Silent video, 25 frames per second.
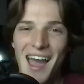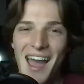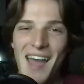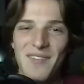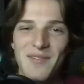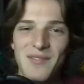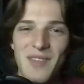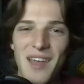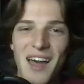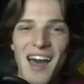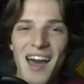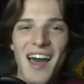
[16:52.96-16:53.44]
have
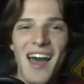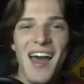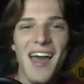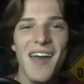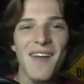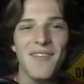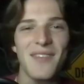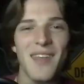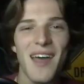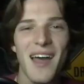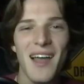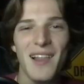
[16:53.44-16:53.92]

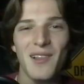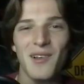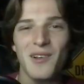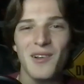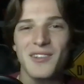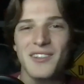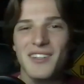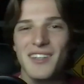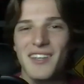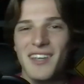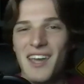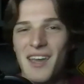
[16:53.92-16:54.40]
not looked at
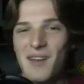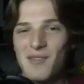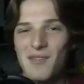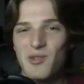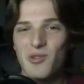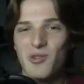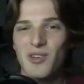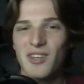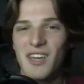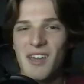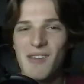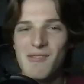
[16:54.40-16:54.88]
the games. The
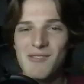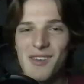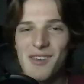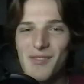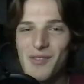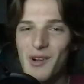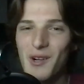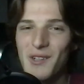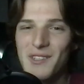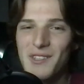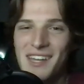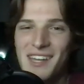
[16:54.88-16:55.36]
only games I've
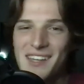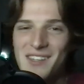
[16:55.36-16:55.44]
looked at